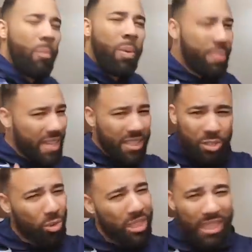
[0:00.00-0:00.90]
But this
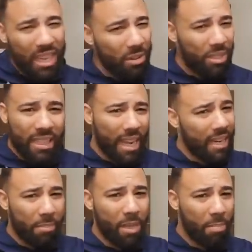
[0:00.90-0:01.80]
is what's
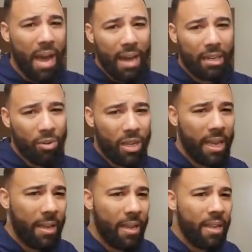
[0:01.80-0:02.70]
irritating me about it,
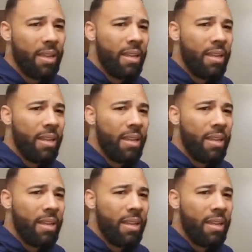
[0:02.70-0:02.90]
okay?